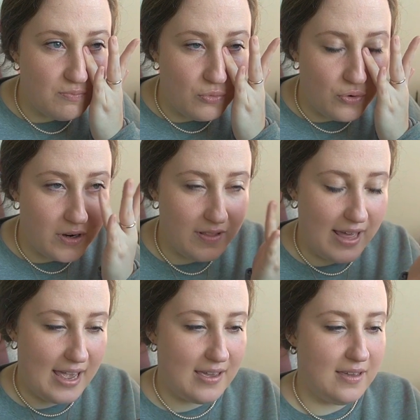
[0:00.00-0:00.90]
more
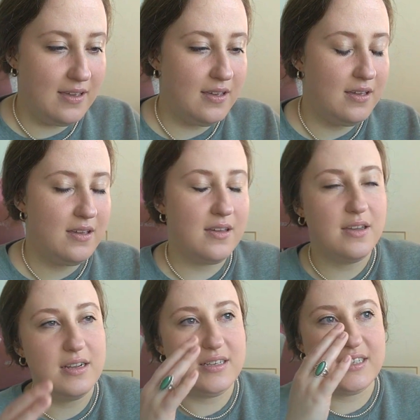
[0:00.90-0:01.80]
like
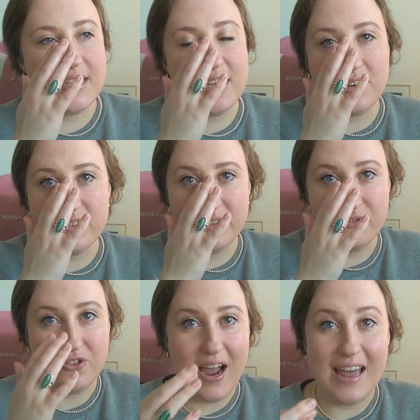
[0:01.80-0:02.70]
tears
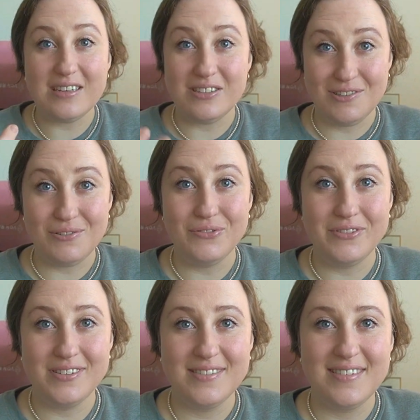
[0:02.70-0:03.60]
of
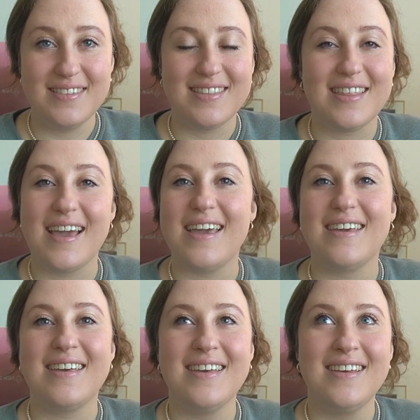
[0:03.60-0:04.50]
gratitude.
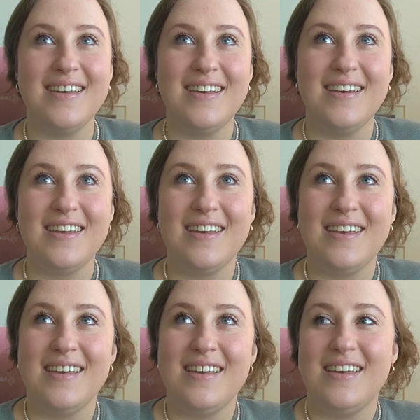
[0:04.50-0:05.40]
Like,
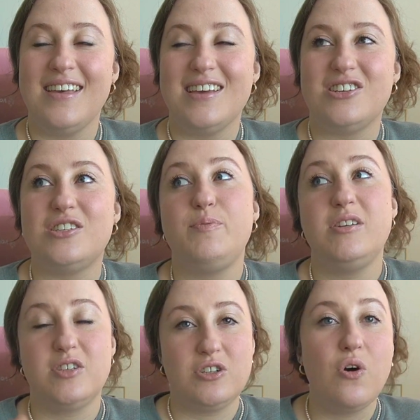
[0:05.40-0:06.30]
just
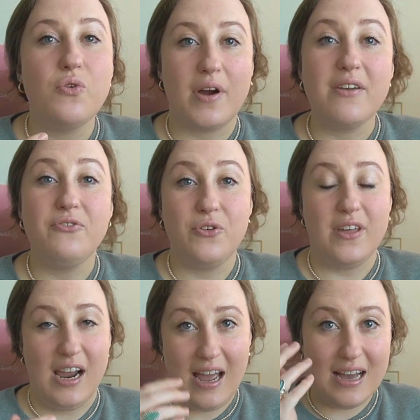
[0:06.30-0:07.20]
being so grateful
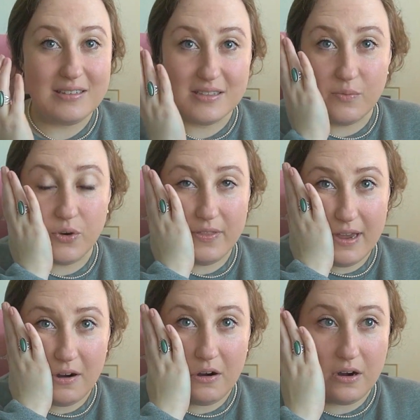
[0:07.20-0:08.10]
that I had someone
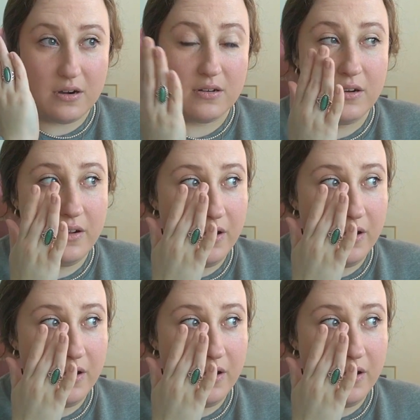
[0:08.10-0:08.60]
like her.